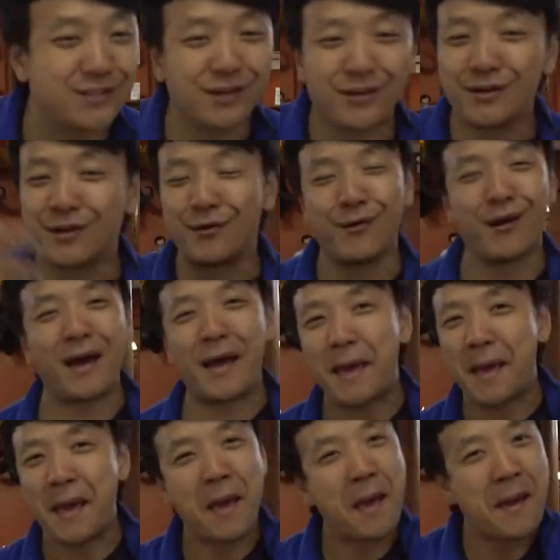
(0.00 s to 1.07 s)
So you know what?
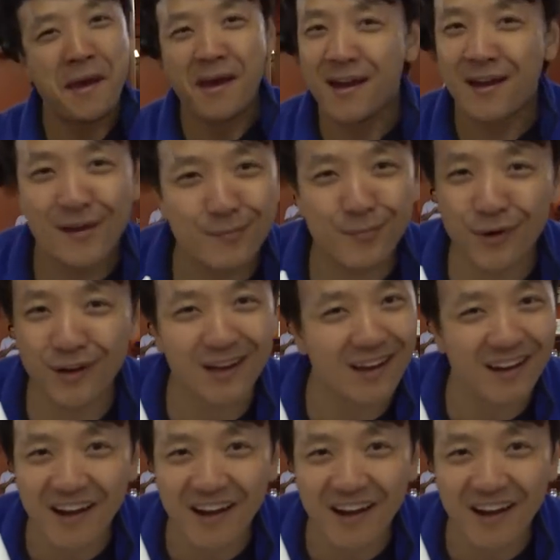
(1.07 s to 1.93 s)
Bring it